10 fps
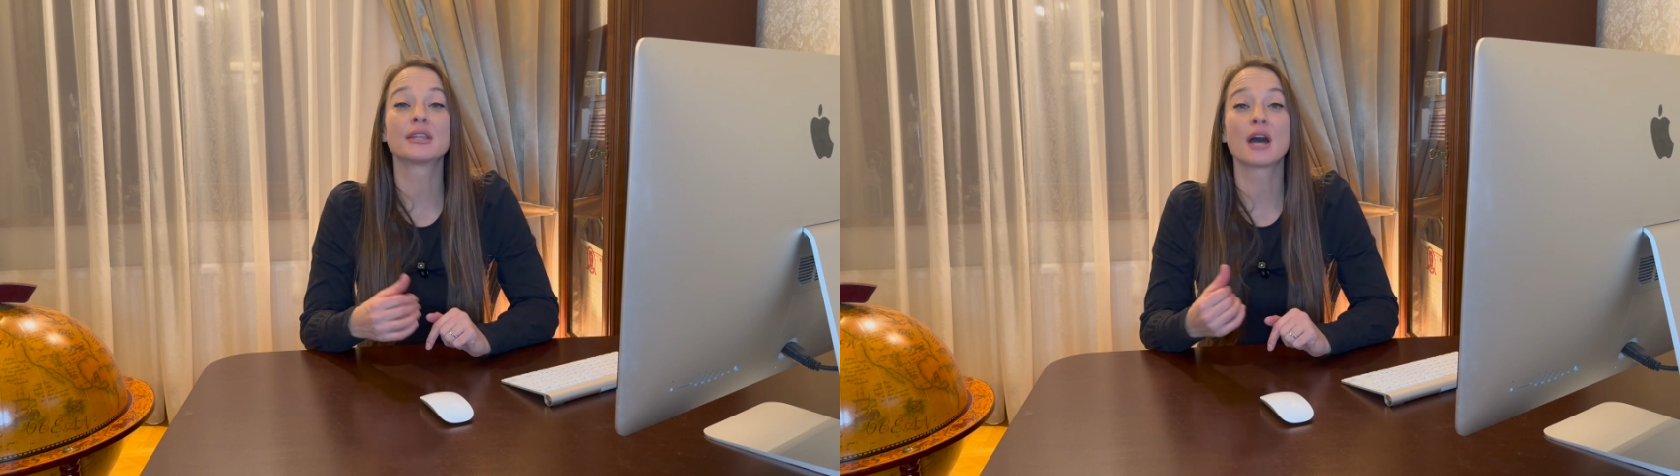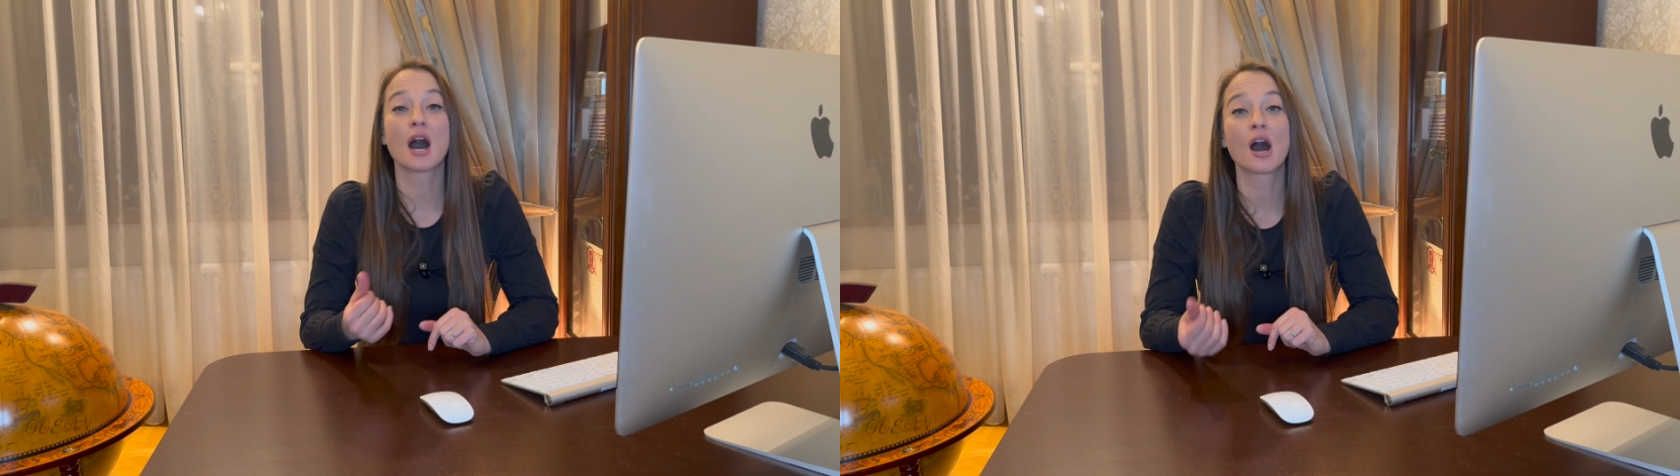
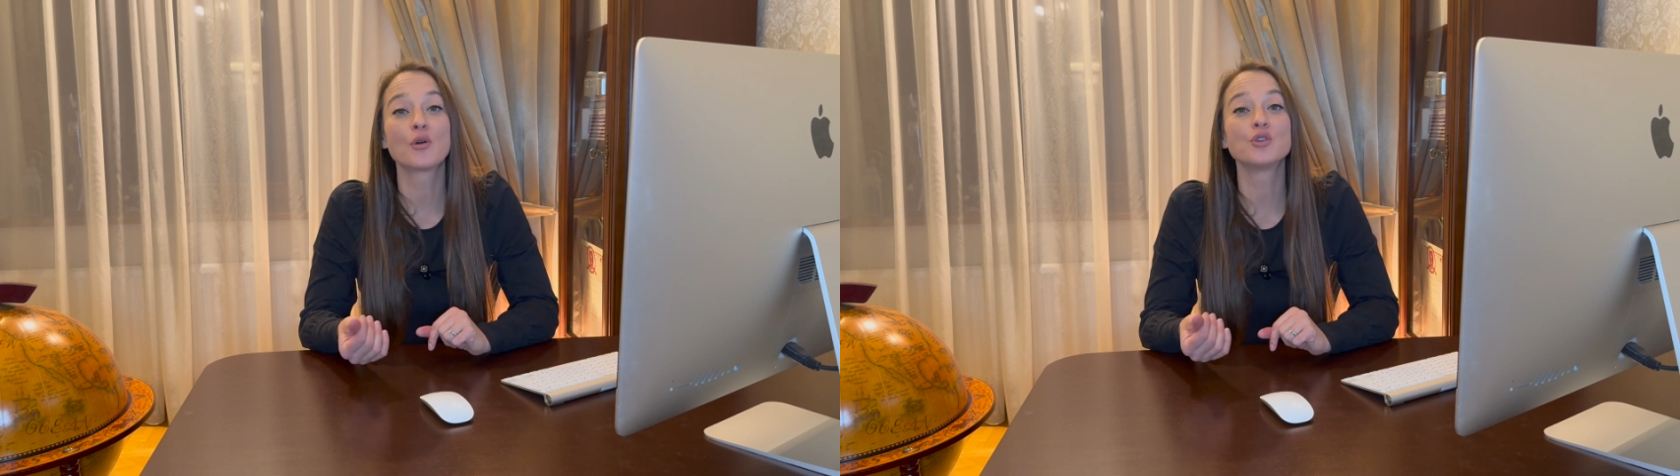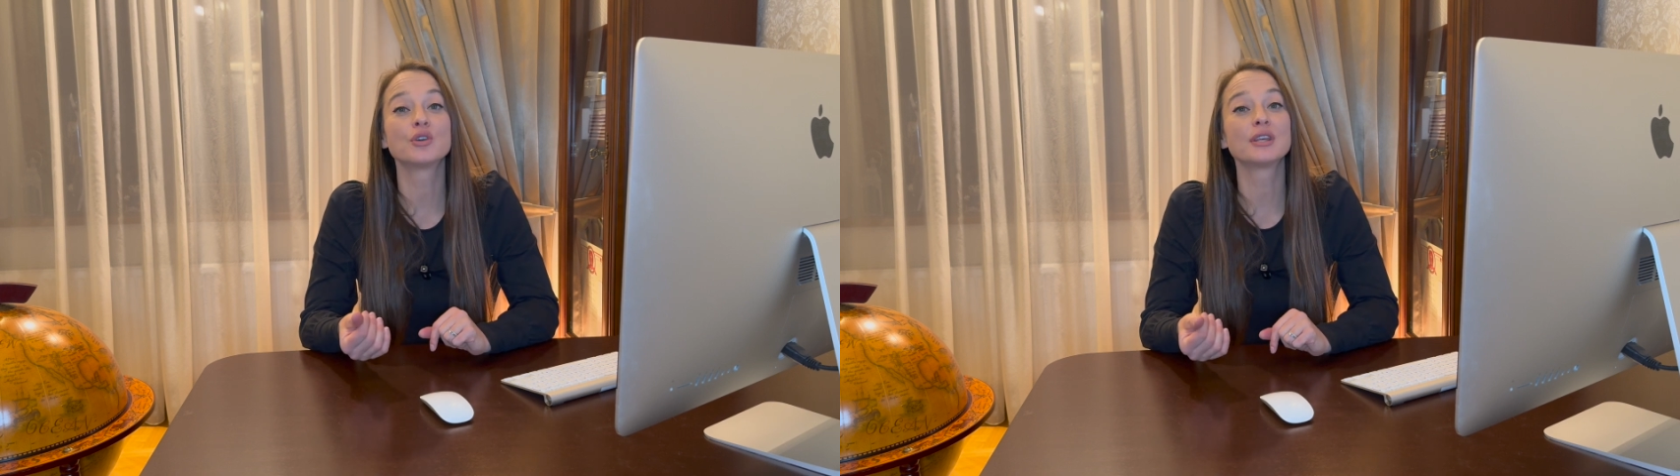and
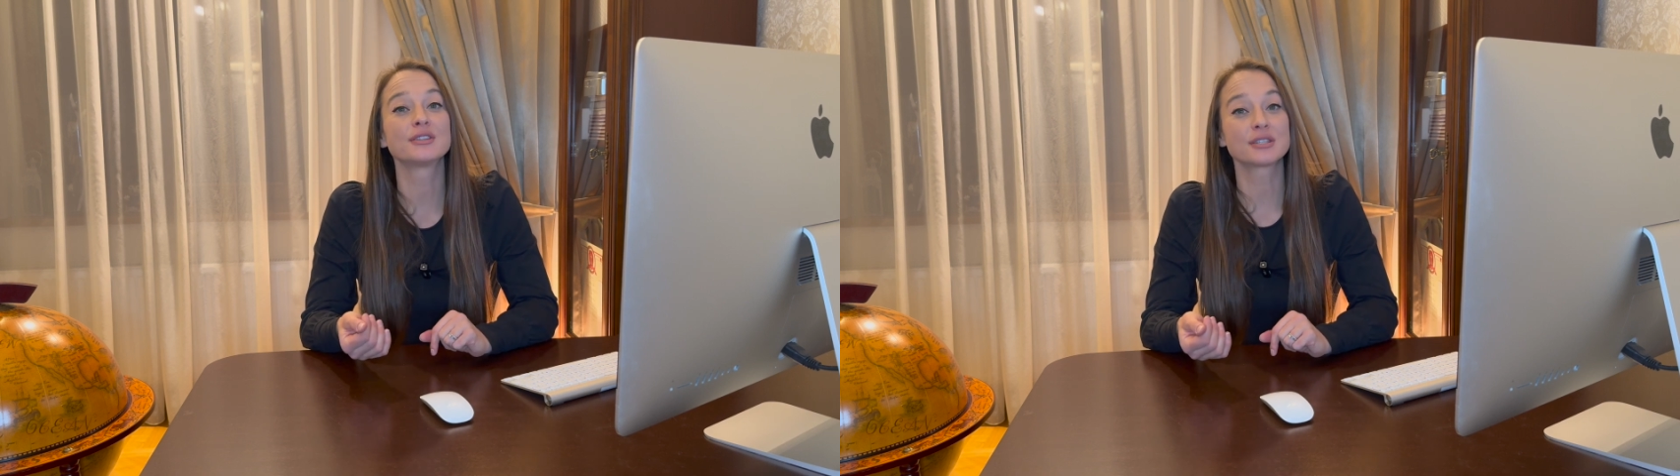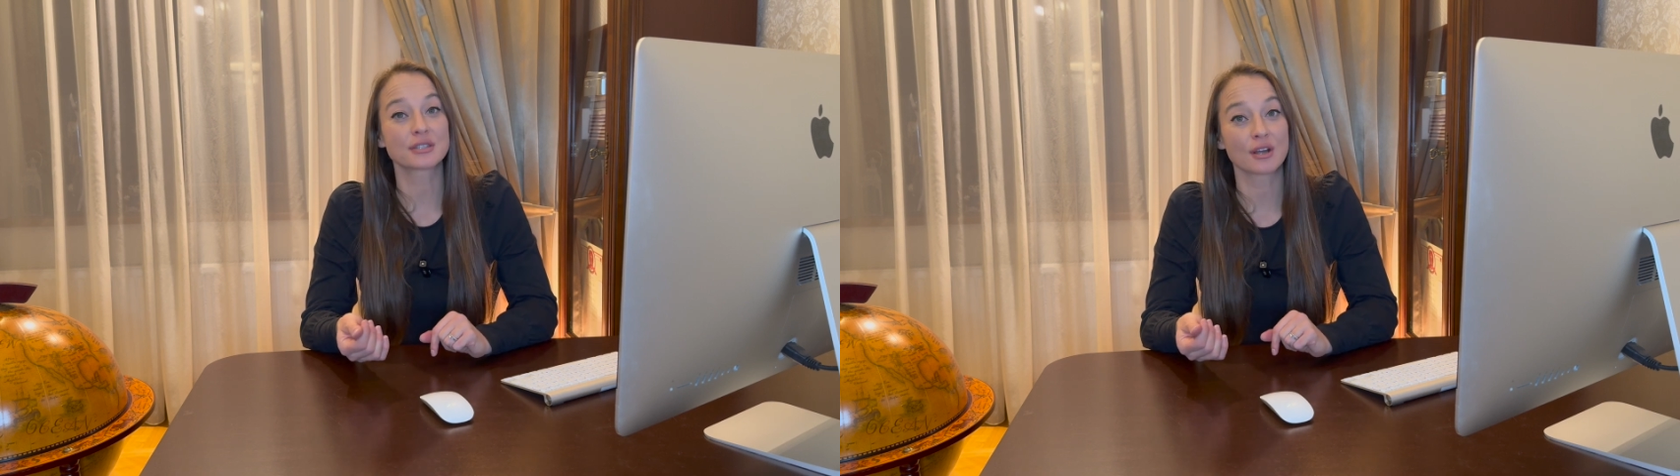how you
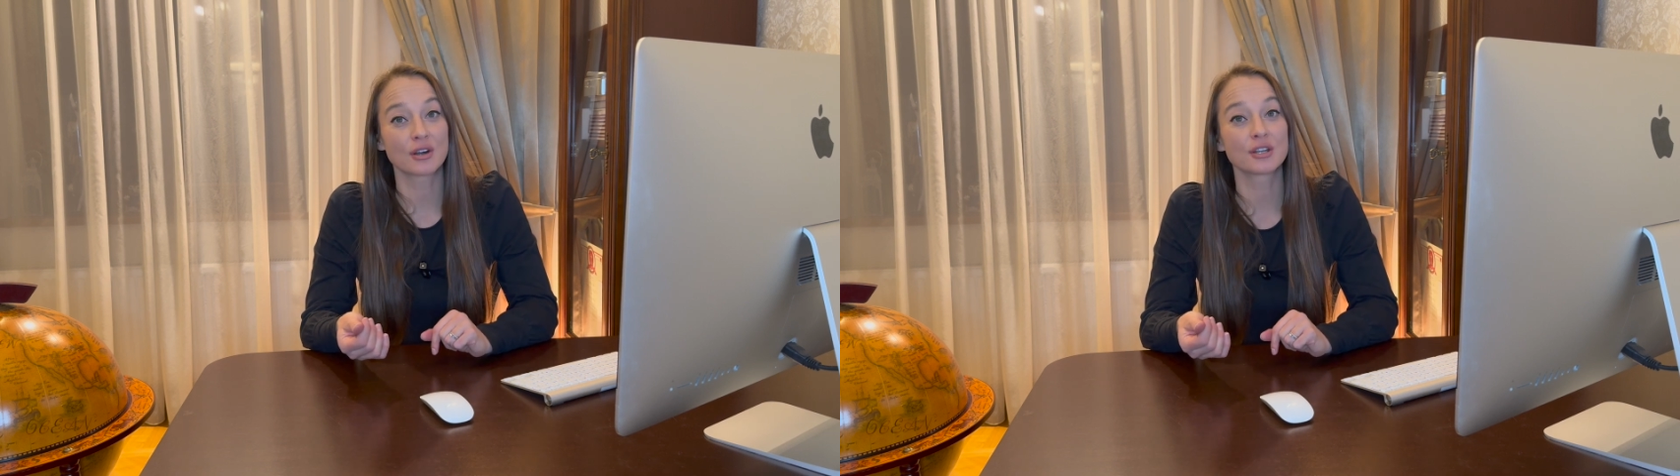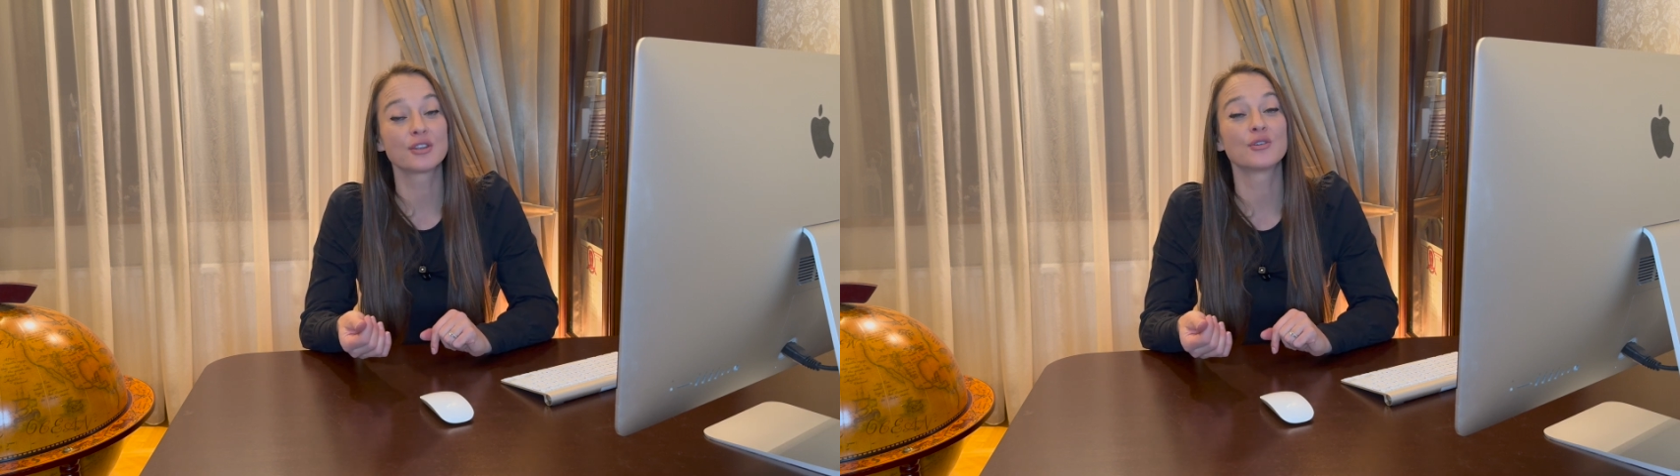can
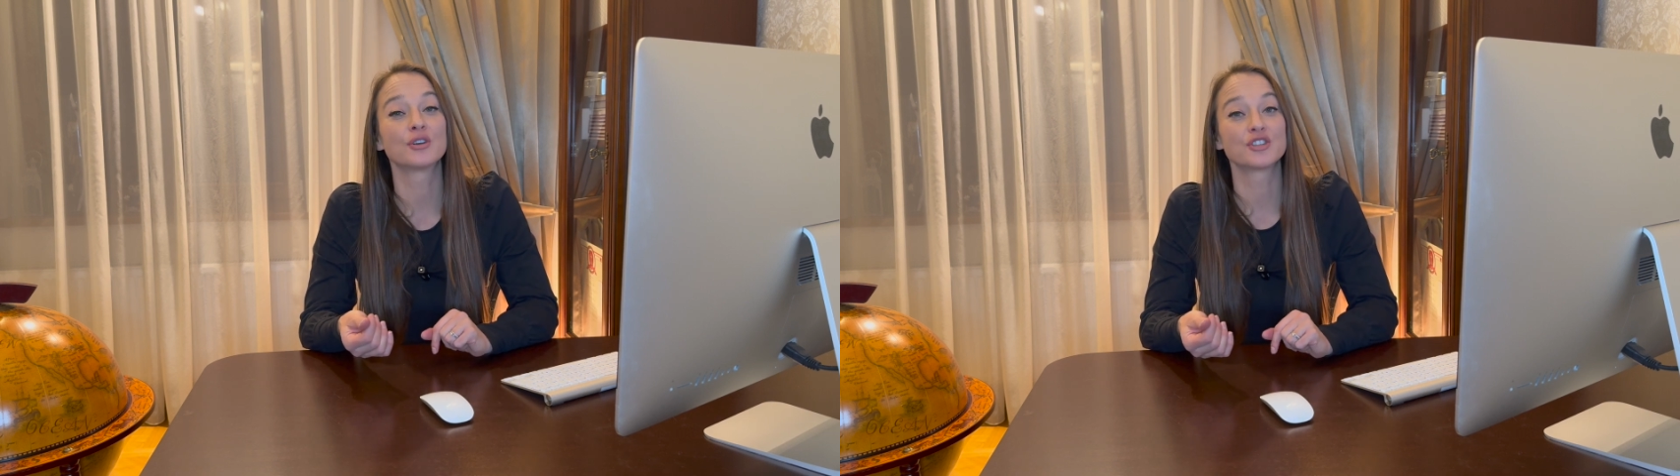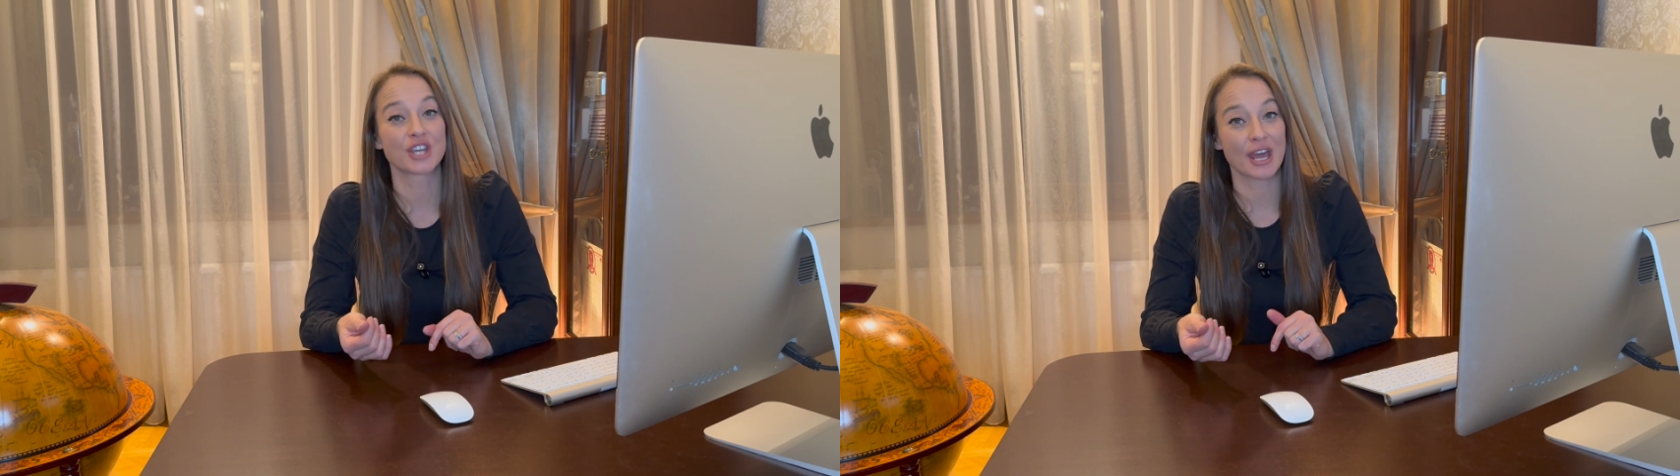start your